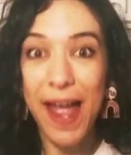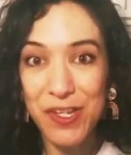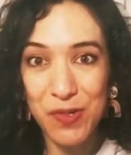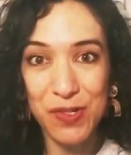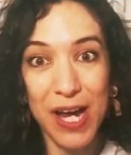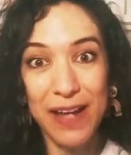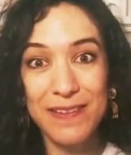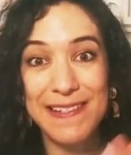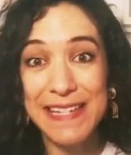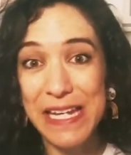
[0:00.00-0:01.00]
your child
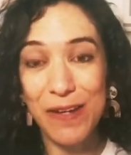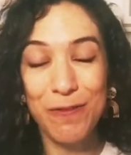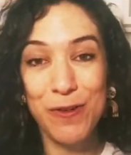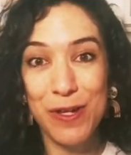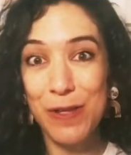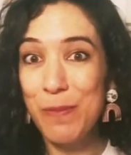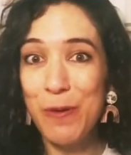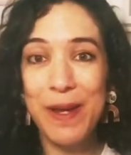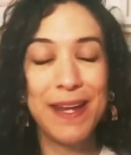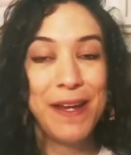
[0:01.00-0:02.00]
sneaking food in the
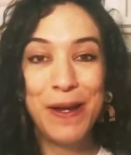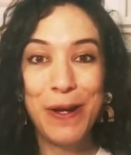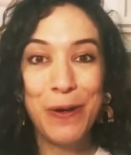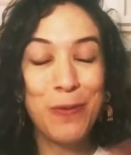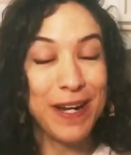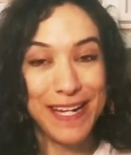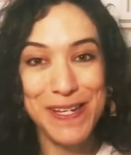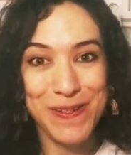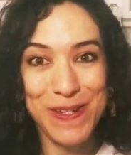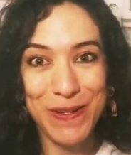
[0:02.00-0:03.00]
moment, what can
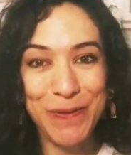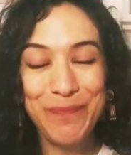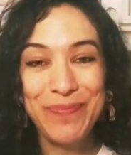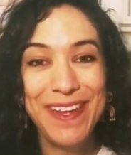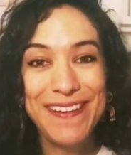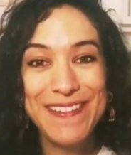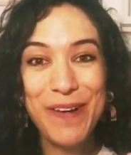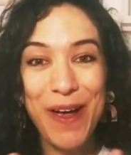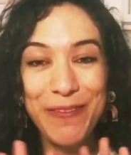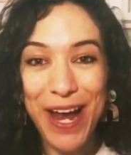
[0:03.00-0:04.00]
you do? So
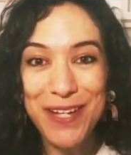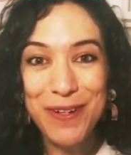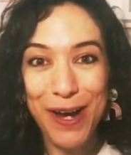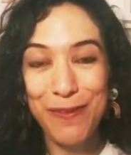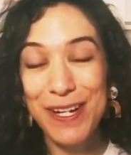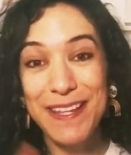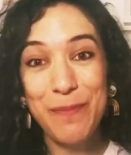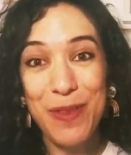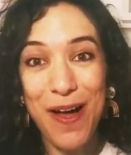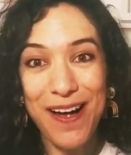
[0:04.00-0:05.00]
I've got you covered in the
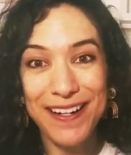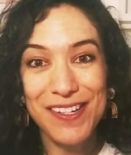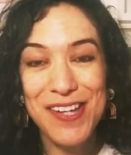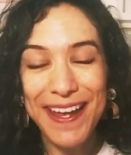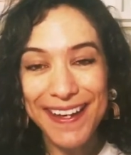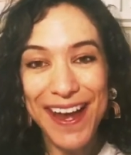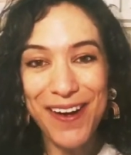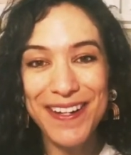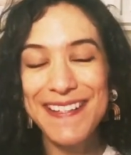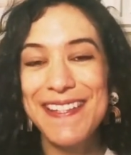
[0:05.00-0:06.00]
blog. Check it
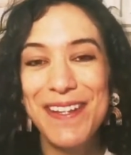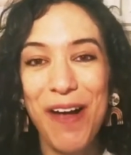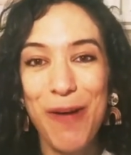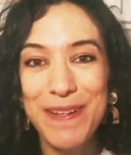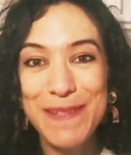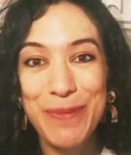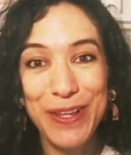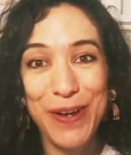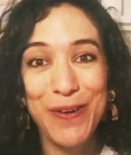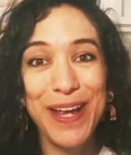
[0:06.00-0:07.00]
out. It's in the comments
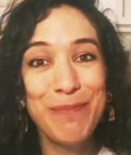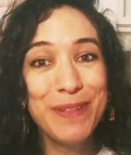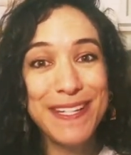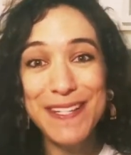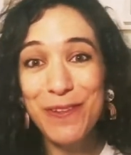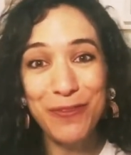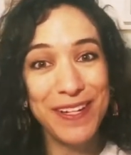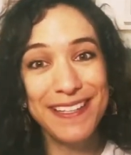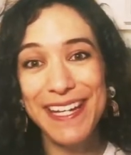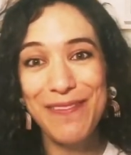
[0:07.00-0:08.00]
below. And please feel free to
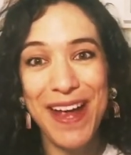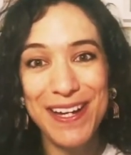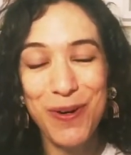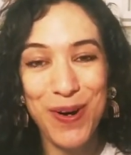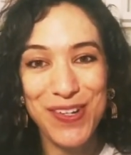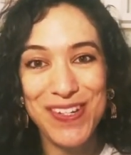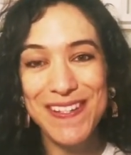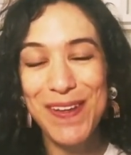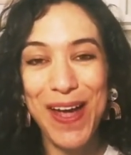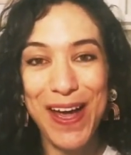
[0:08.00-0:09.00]
leave any questions
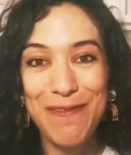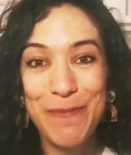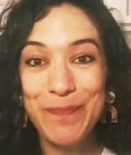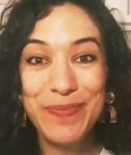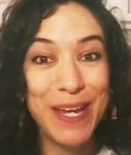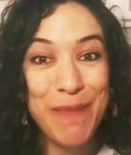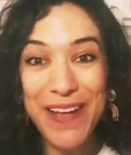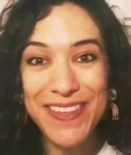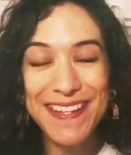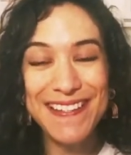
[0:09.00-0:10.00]
you have
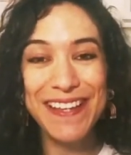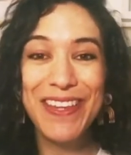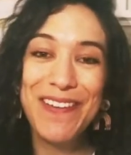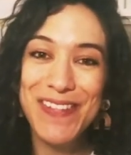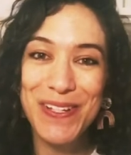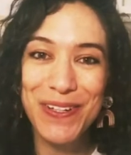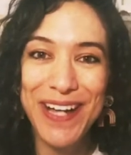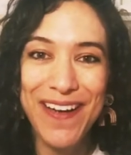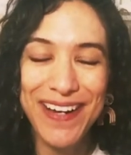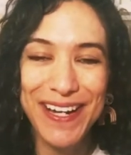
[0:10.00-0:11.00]
about this. I'd love to learn
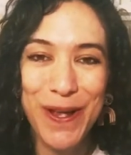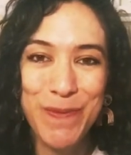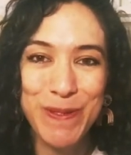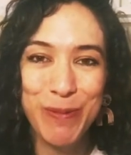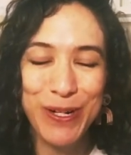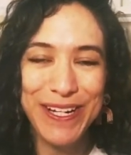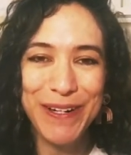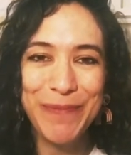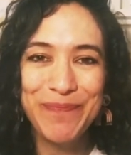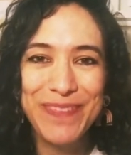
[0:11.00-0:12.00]
how I can help support you.
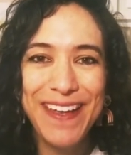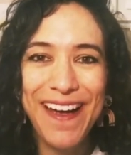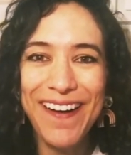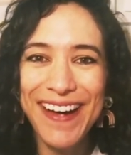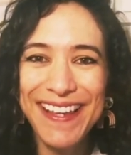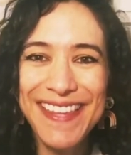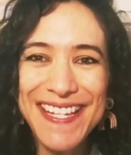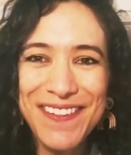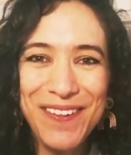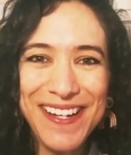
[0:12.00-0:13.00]
All right.
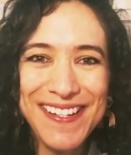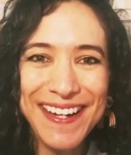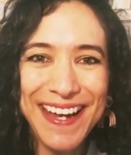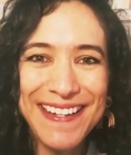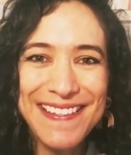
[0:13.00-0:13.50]
Thanks for watching, guys.